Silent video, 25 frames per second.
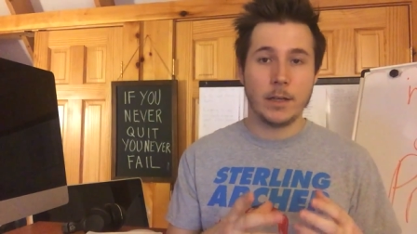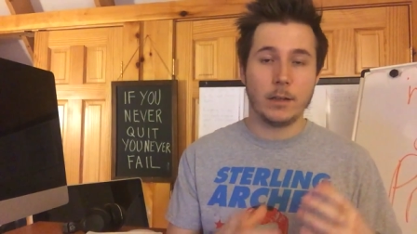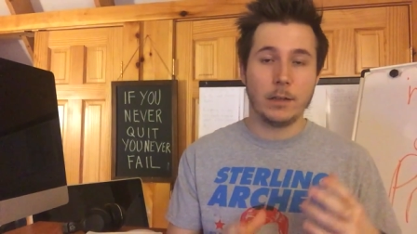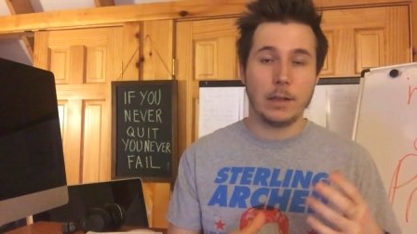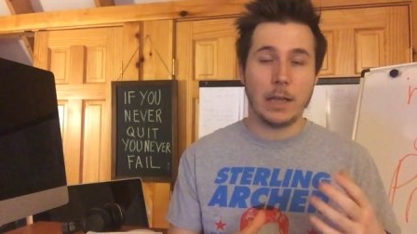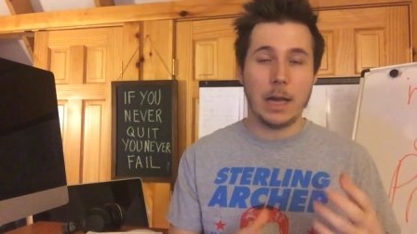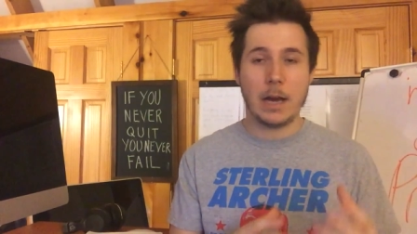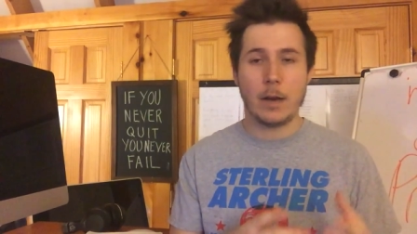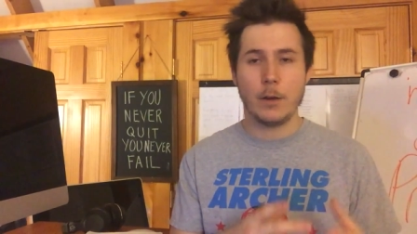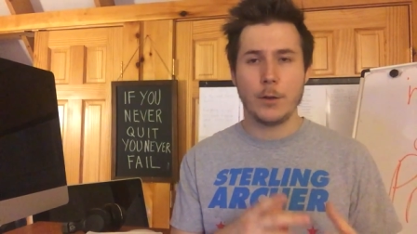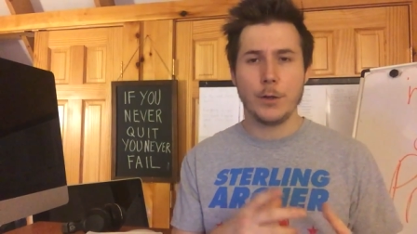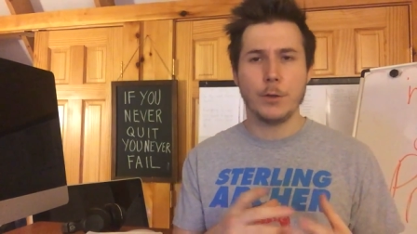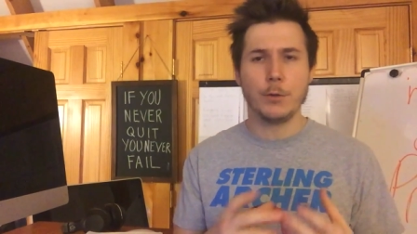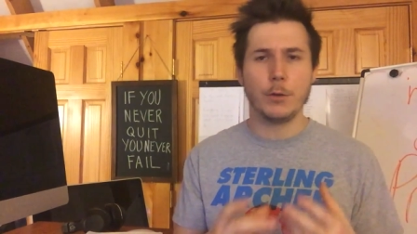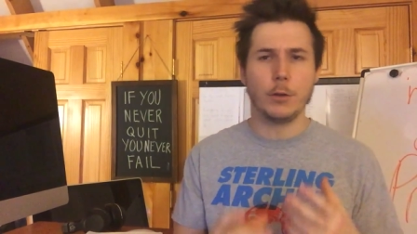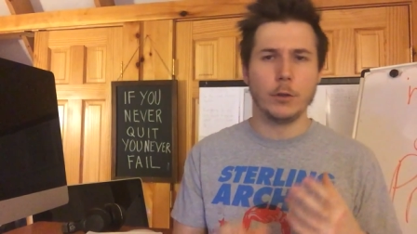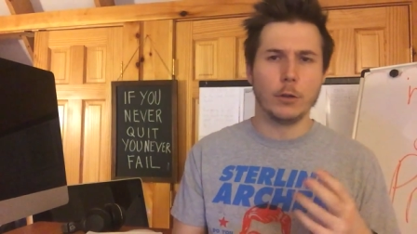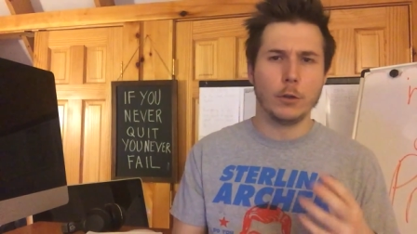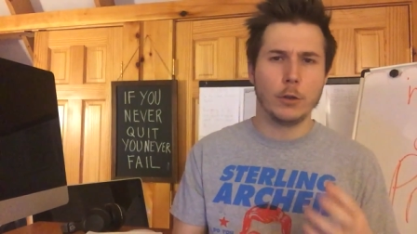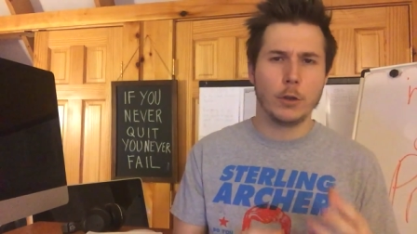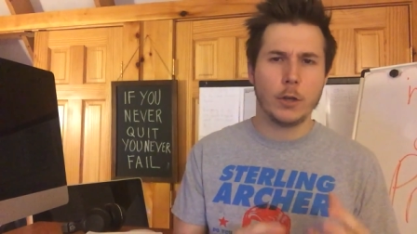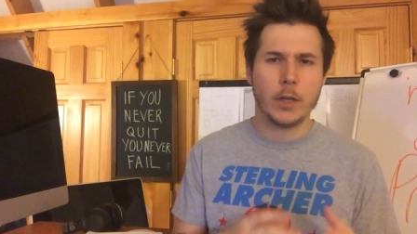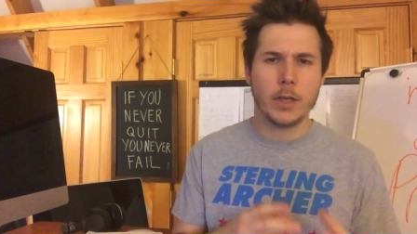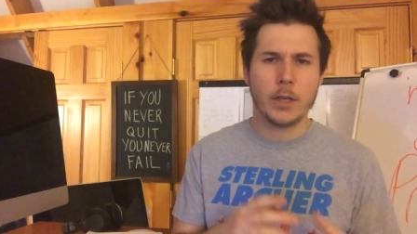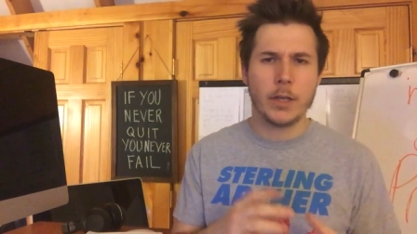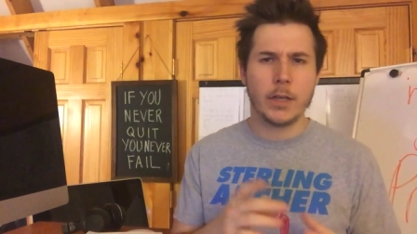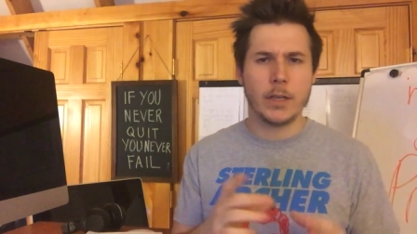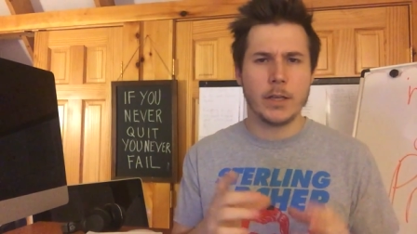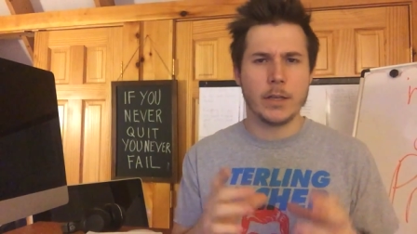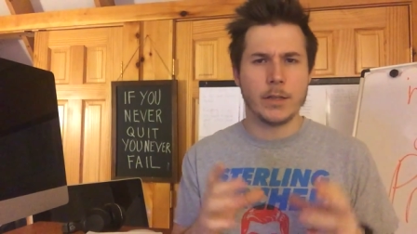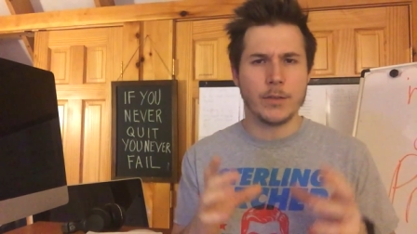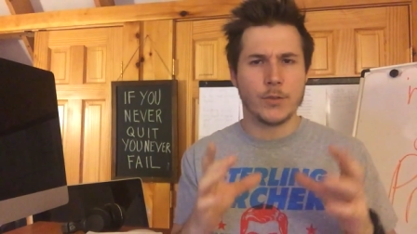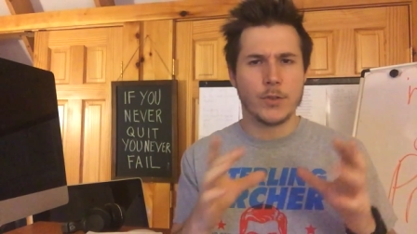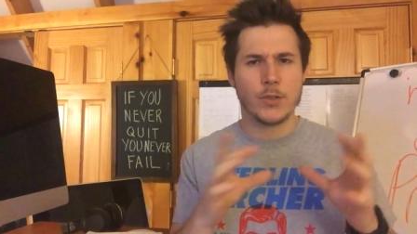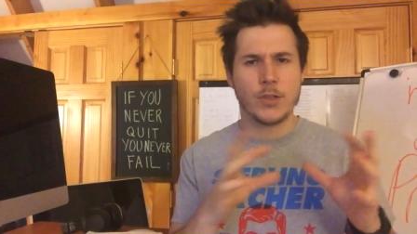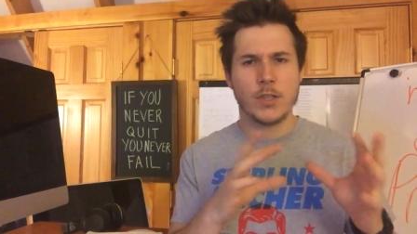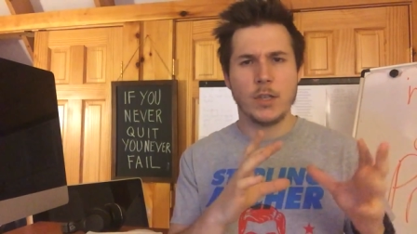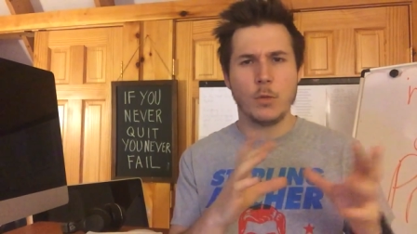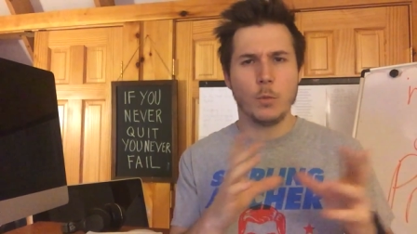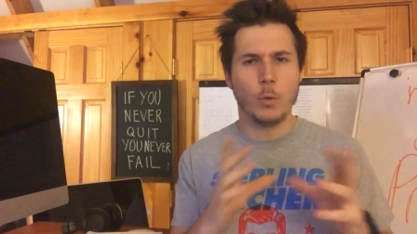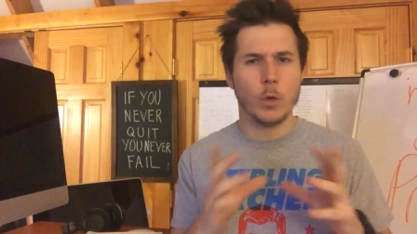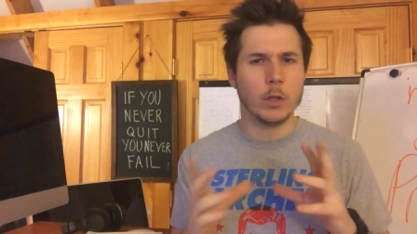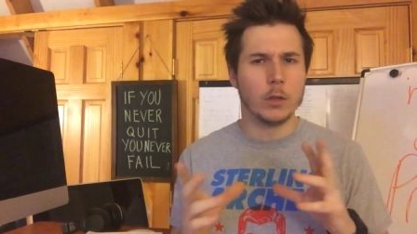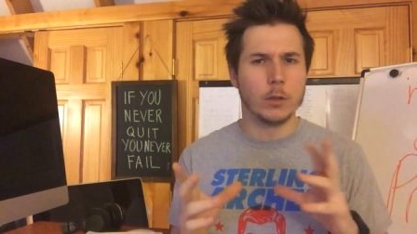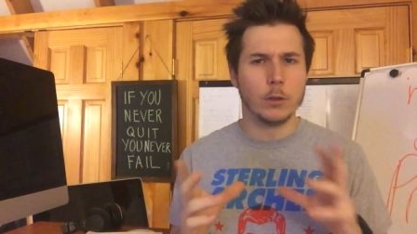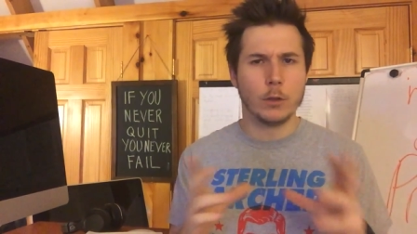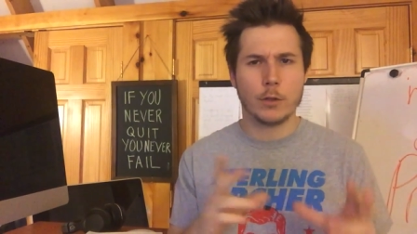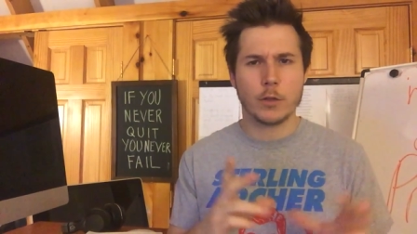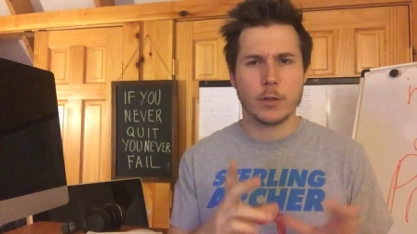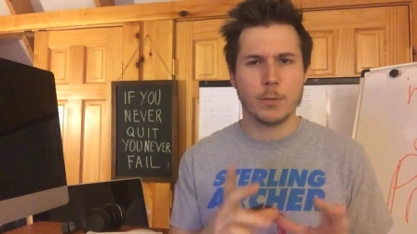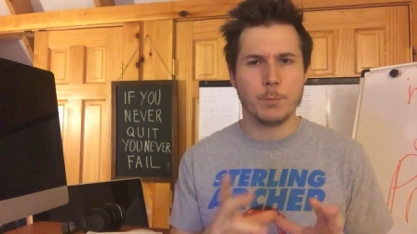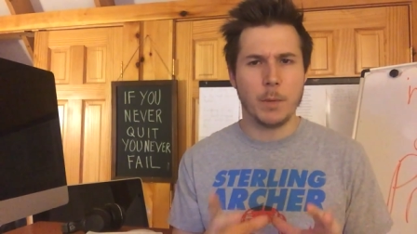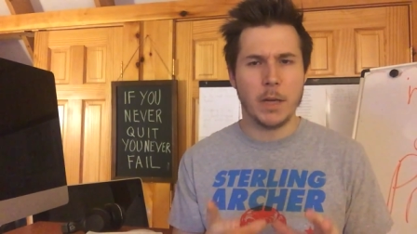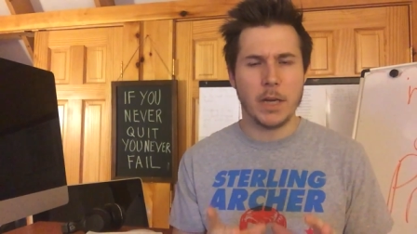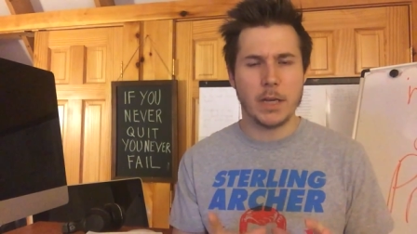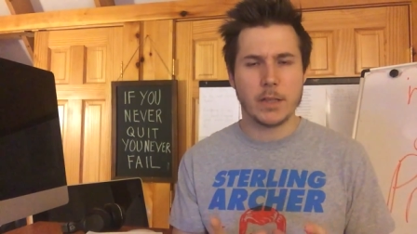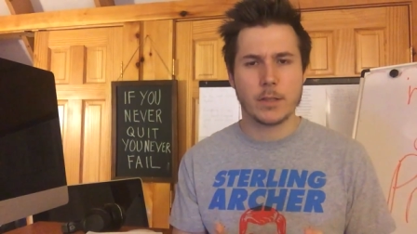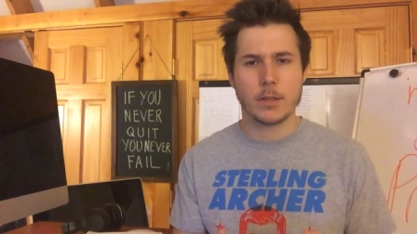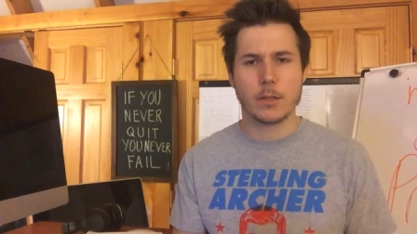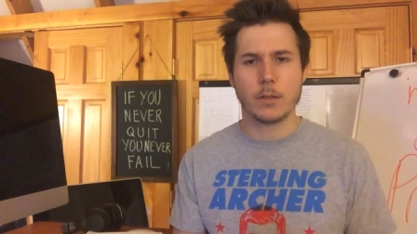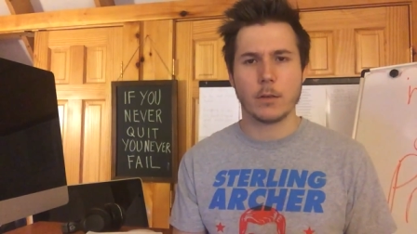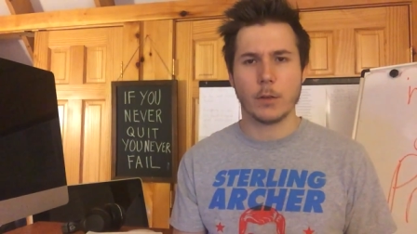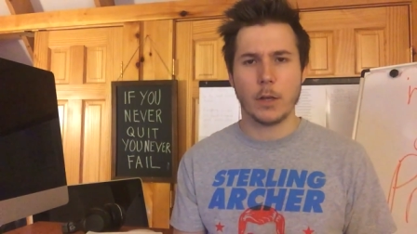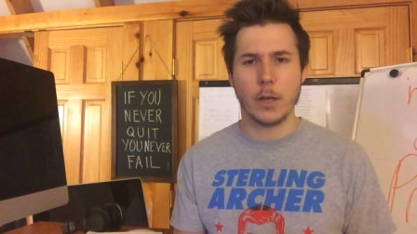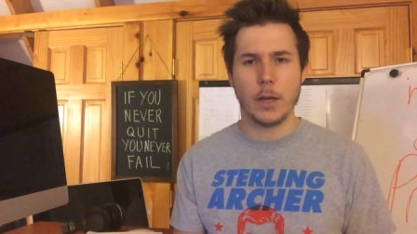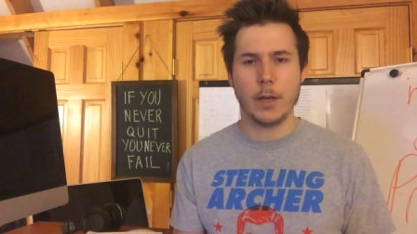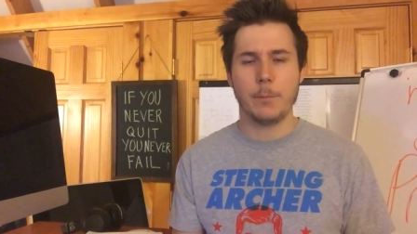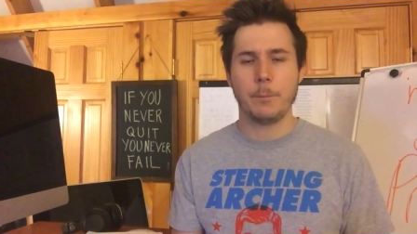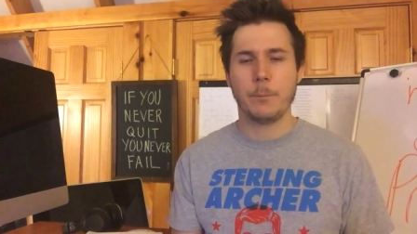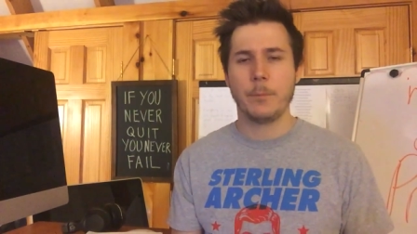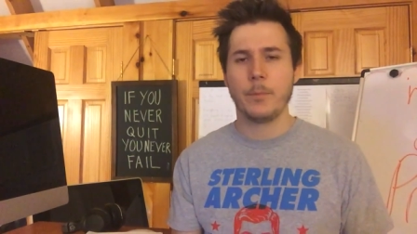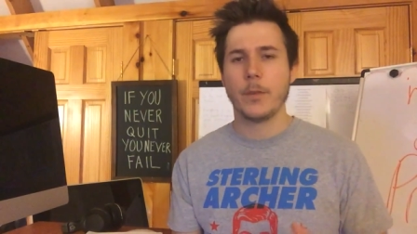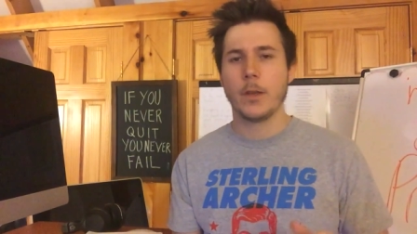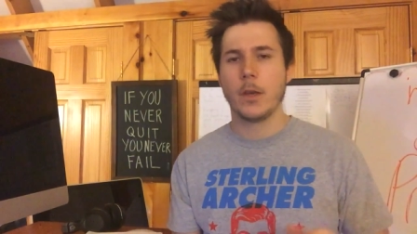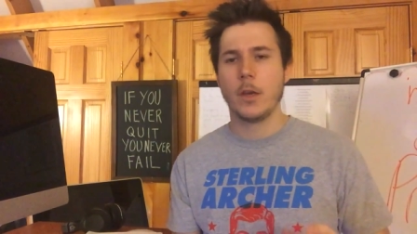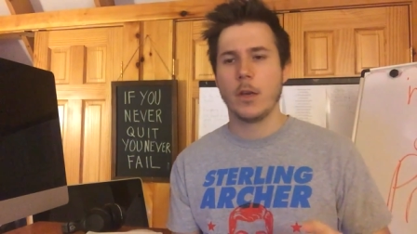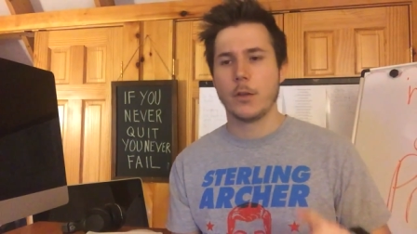and allow you to look at it and see what looks best, okay?